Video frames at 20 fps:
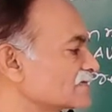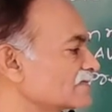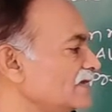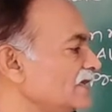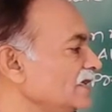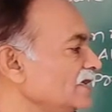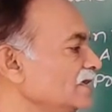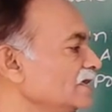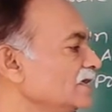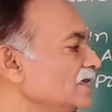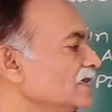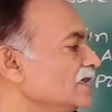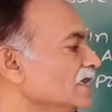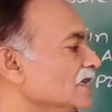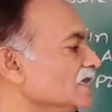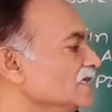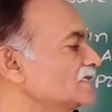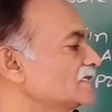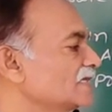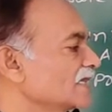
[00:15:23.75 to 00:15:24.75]
square
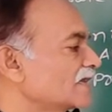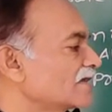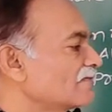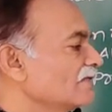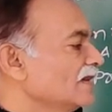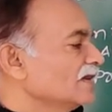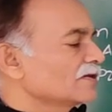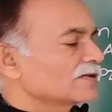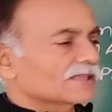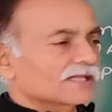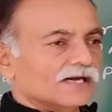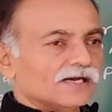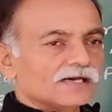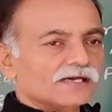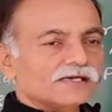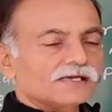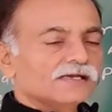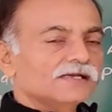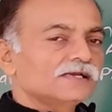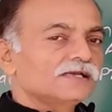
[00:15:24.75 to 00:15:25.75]
is equal to
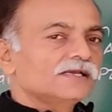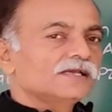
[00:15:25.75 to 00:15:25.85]
the